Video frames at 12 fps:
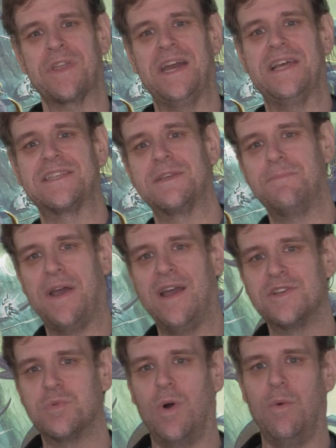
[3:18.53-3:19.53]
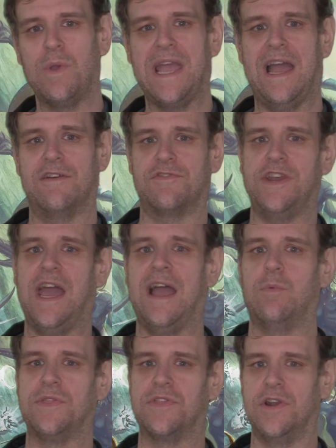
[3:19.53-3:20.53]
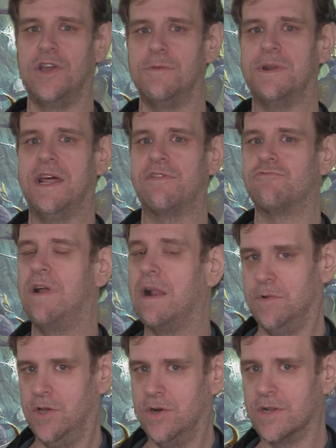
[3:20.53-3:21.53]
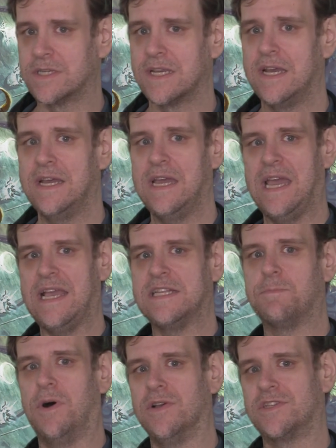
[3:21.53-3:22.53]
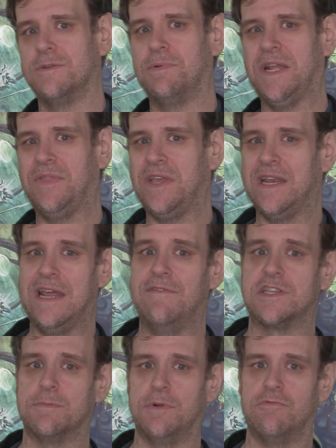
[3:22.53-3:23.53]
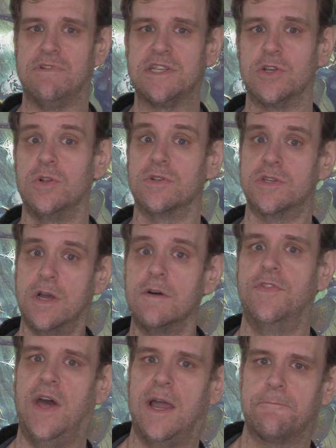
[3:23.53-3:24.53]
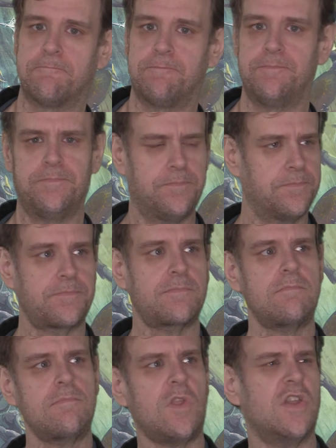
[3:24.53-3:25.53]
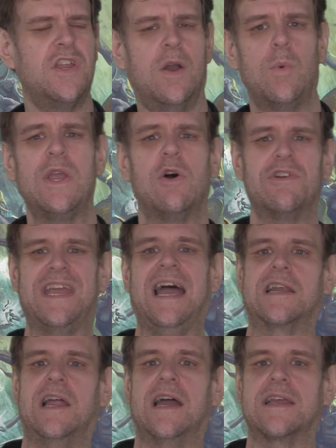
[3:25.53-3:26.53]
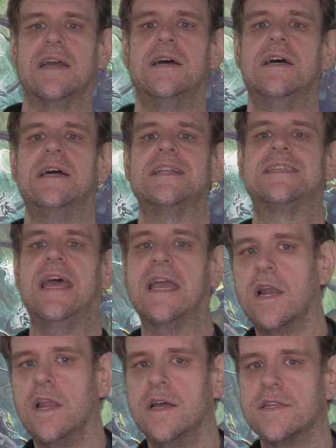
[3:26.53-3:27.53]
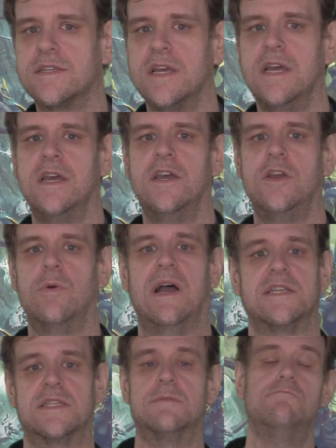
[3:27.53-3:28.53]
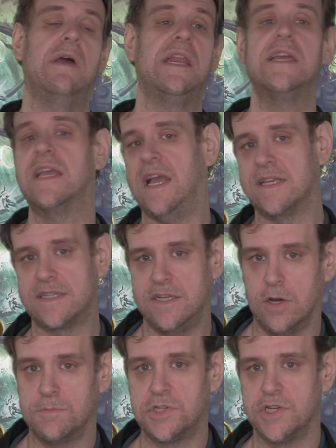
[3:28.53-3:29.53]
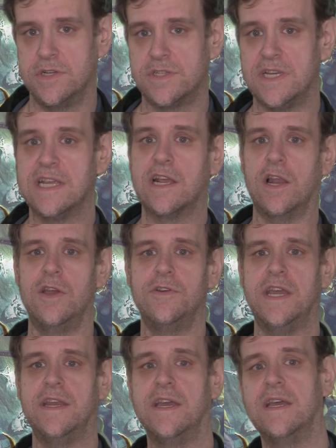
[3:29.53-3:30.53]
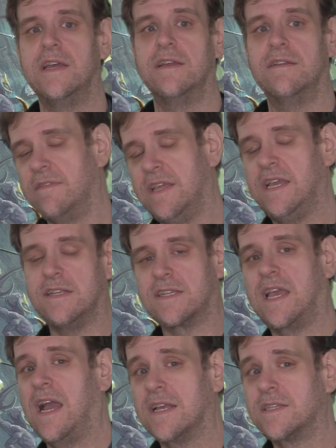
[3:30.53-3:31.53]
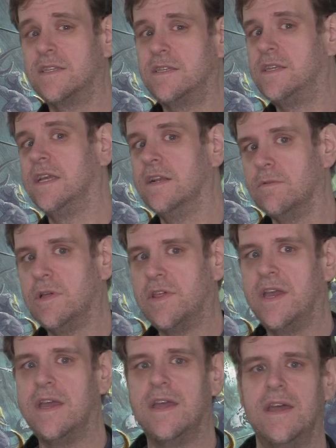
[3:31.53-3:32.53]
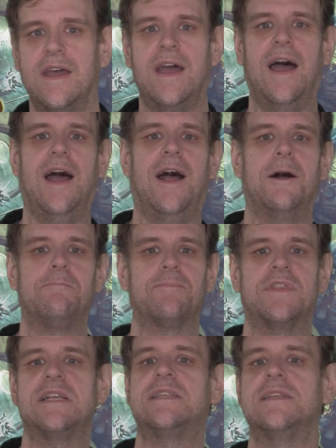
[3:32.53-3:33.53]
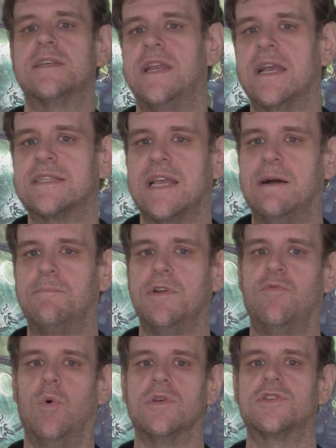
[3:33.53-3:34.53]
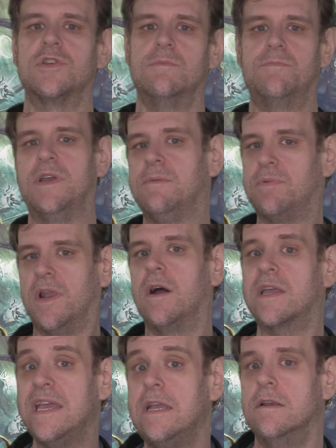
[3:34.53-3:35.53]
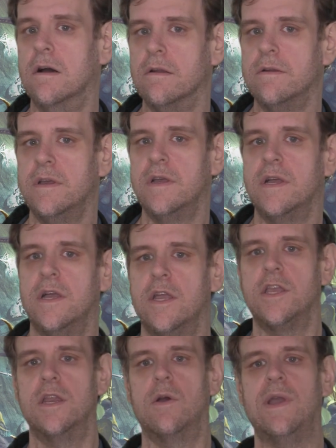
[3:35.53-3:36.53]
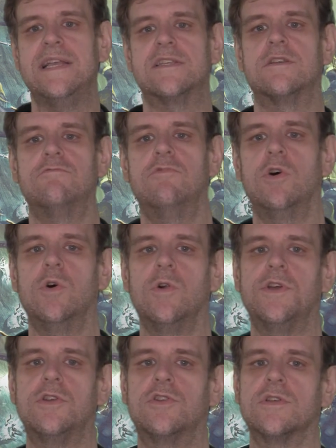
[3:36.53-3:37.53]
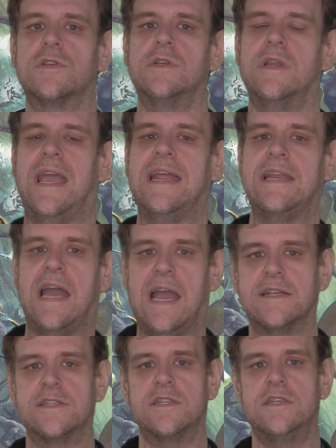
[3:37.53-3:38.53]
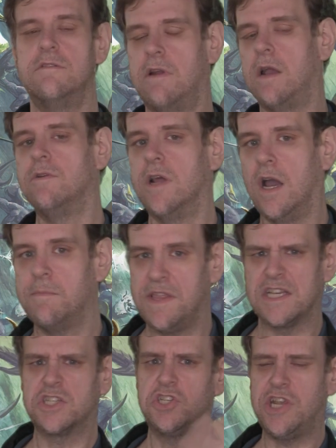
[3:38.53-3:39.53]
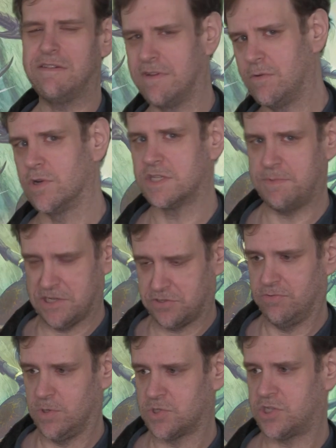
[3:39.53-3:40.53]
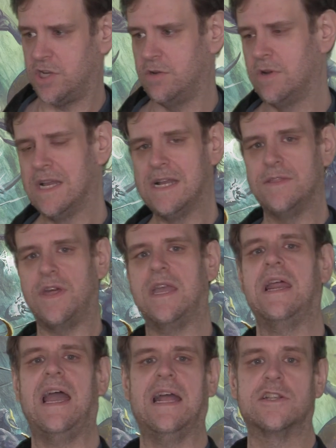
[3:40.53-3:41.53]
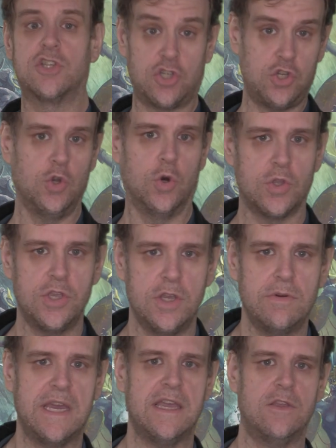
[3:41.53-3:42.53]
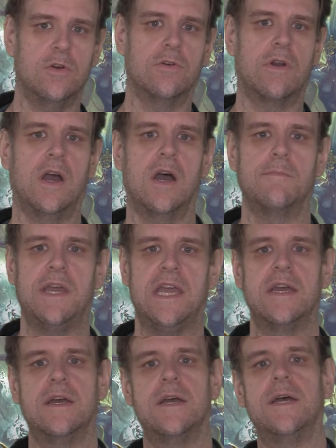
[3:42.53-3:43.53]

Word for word: And I suppose what we have now with the Lumineth Realm Lords is possibly the inevitable result of that. You know, we already had like Teclis, who has many casting options, including its cast, deal with it. Um, this is an example of what some people aren't keen on. You know, it's a rule that doesn't enhance your own army. That's generally what special rules do. They enhance your unit, your army.